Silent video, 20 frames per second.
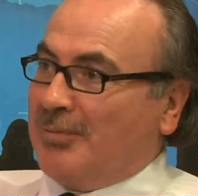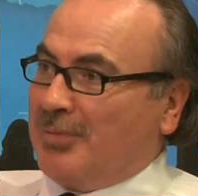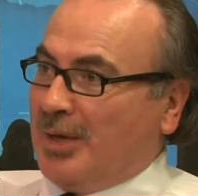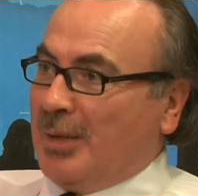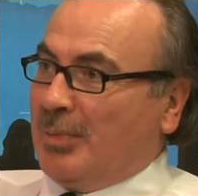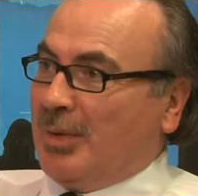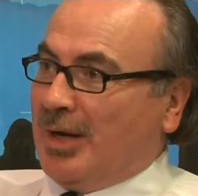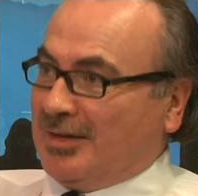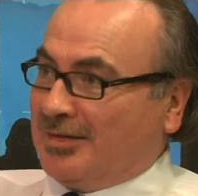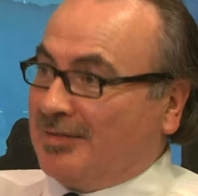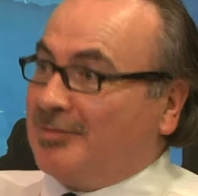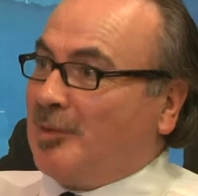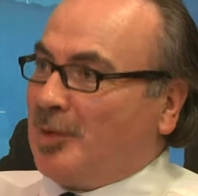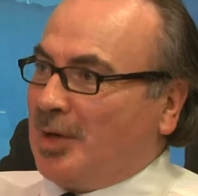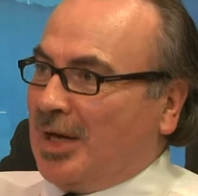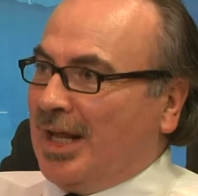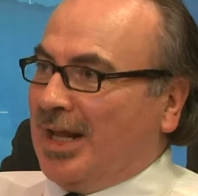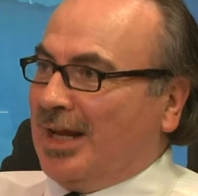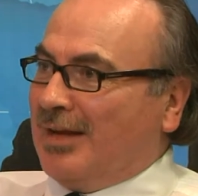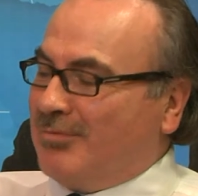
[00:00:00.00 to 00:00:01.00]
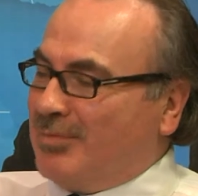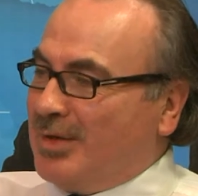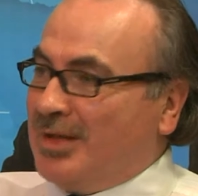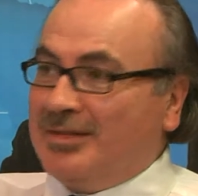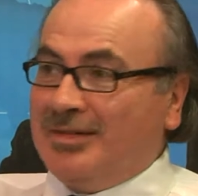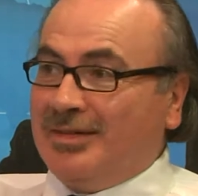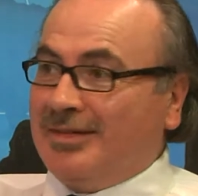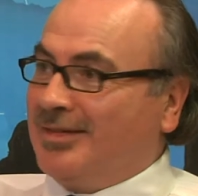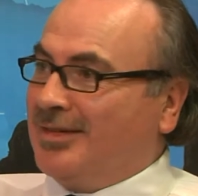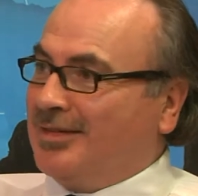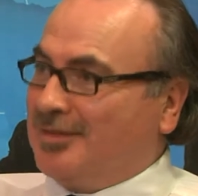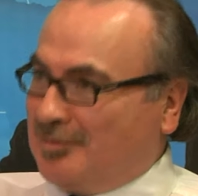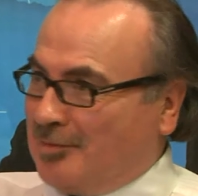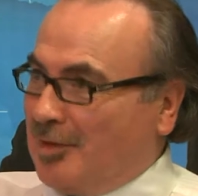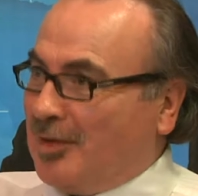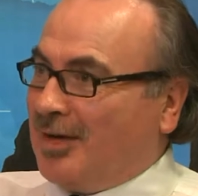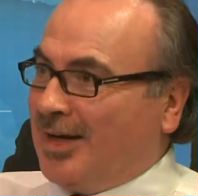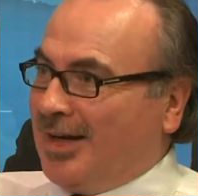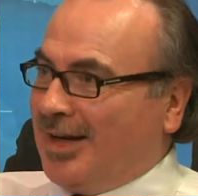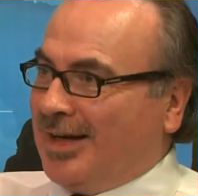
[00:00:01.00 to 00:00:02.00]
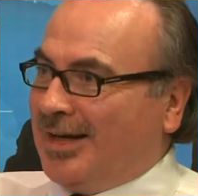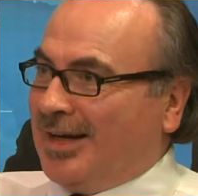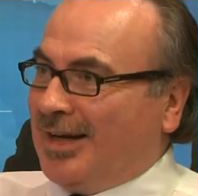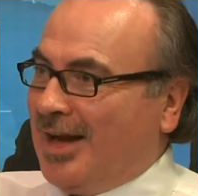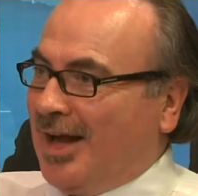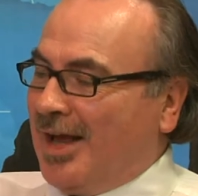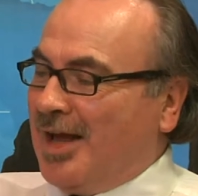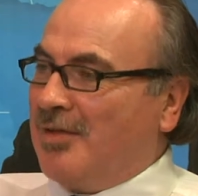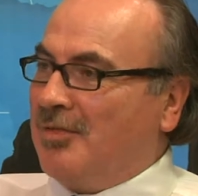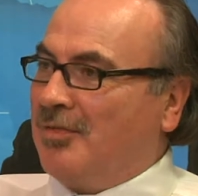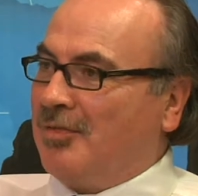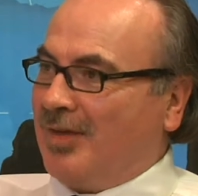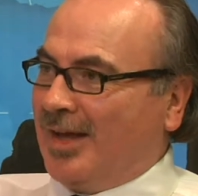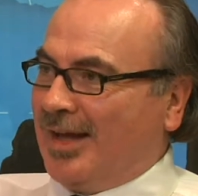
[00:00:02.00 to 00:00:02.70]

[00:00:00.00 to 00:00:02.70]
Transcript: people are struggling in business and struggling in life,